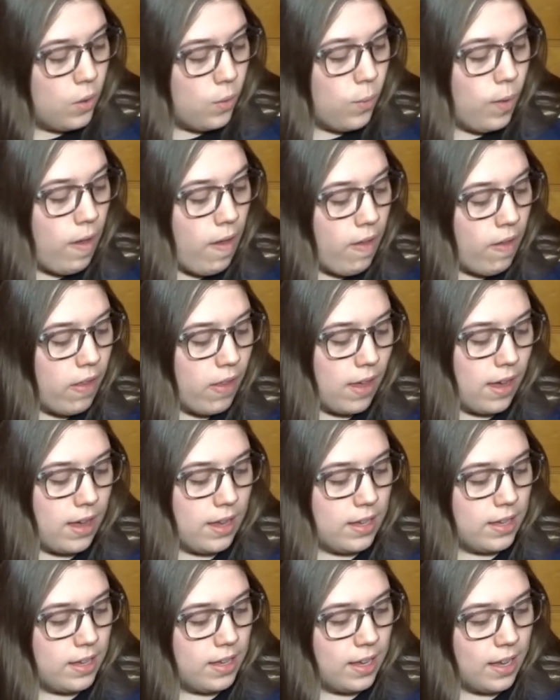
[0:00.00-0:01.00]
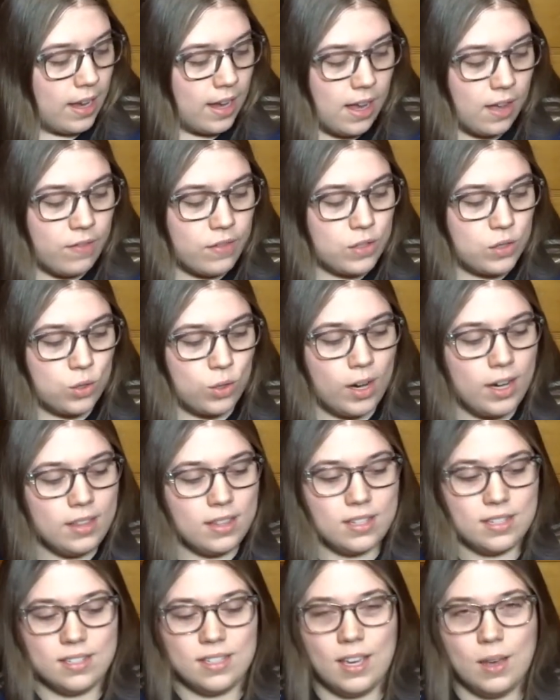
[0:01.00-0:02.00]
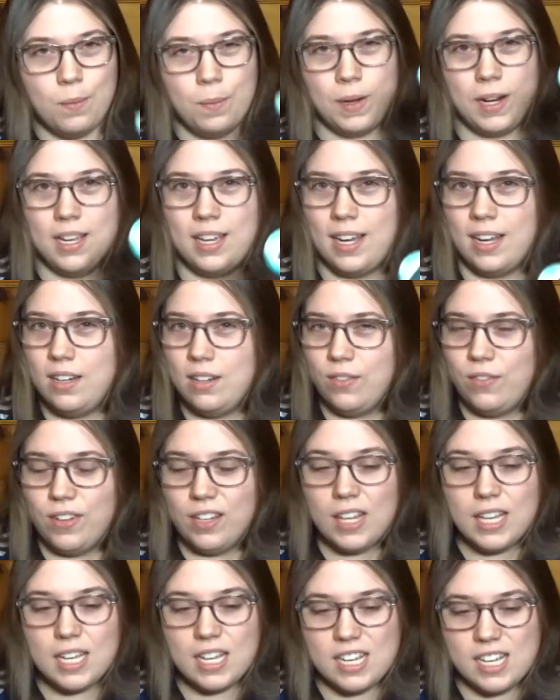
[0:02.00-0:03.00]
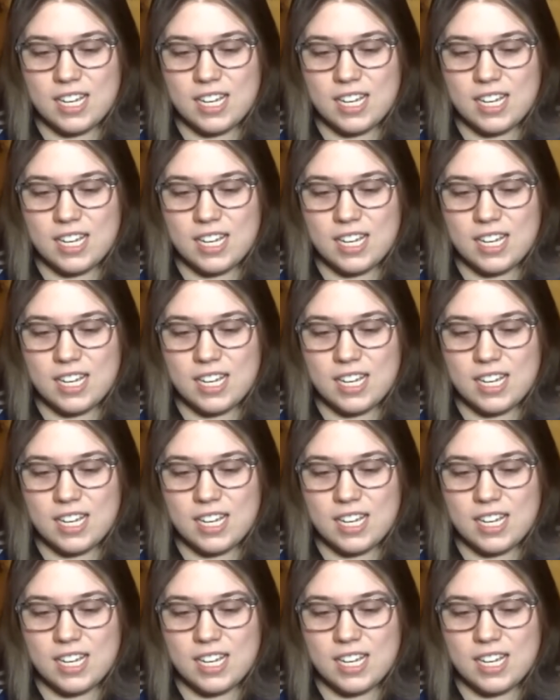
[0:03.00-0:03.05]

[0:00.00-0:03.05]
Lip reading: Well, I haven't tried this yet, but I kind of feel like a